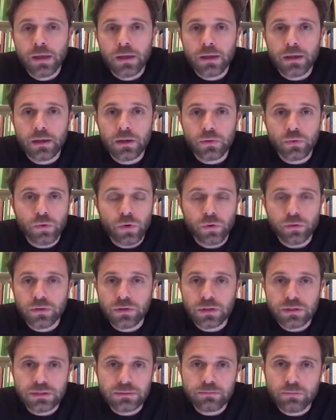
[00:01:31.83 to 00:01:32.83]
uh, wrote
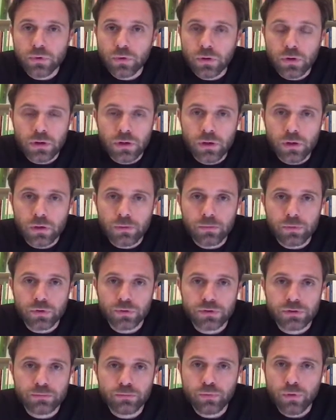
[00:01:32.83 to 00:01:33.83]
this book
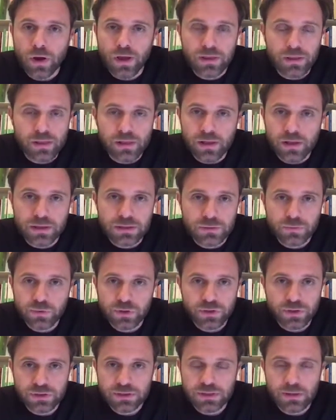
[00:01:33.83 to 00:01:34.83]
almost breathless,
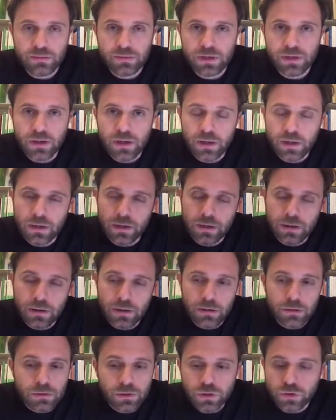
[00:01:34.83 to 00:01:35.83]
which is something I
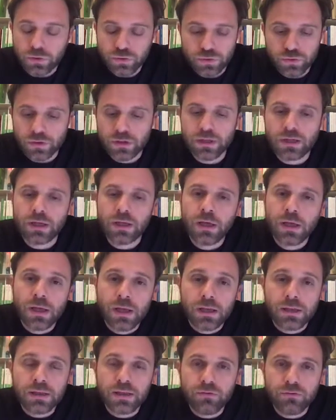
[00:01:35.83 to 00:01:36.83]
usually
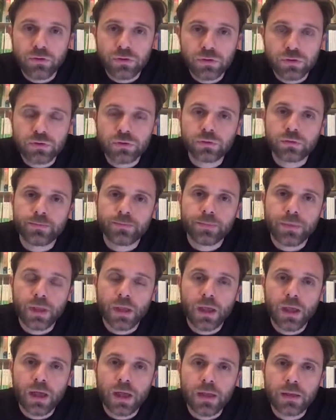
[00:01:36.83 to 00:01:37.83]
never do.
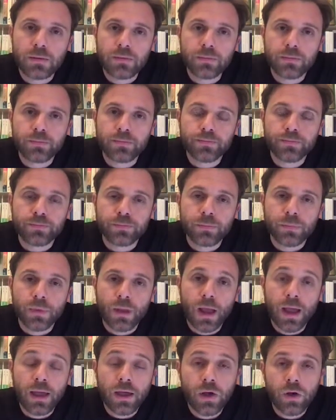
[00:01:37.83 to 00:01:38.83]
And
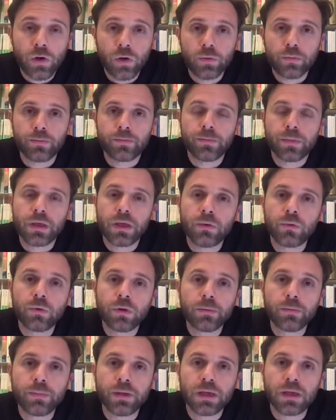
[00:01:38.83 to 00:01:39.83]
I hope it
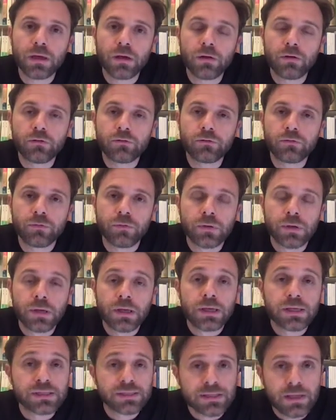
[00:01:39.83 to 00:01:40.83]
will be of
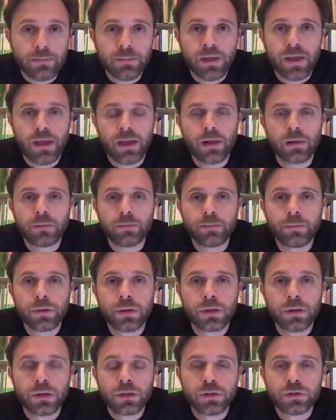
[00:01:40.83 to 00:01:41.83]
some help
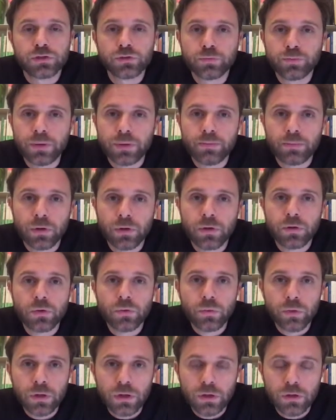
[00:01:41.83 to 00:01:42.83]
to people who
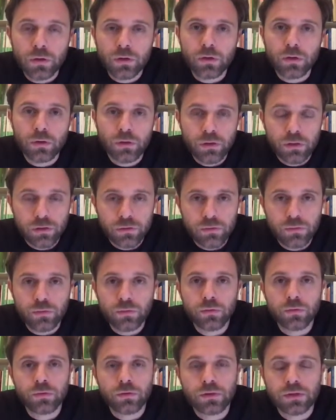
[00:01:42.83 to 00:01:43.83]
will go
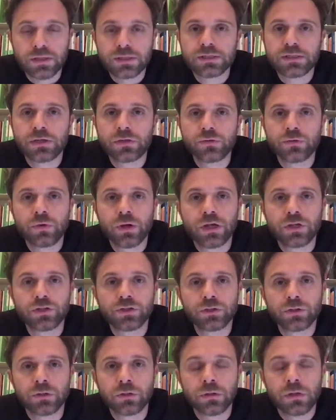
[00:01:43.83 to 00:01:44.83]
through this
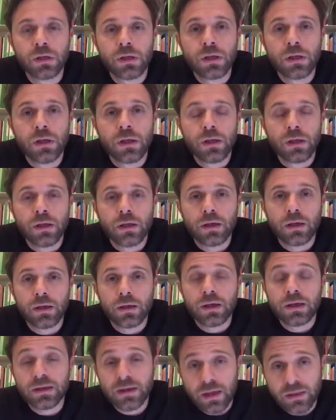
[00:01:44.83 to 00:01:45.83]
situation uh,
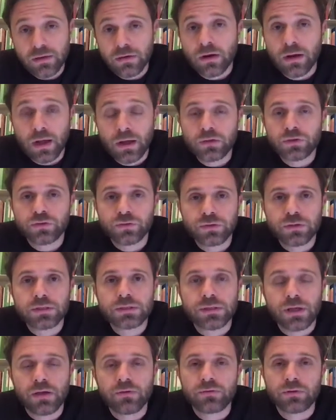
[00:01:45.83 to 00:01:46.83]
in other
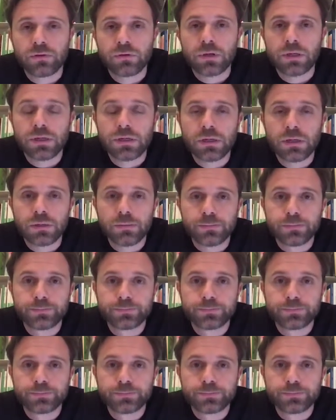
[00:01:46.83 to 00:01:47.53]
countries after Italy.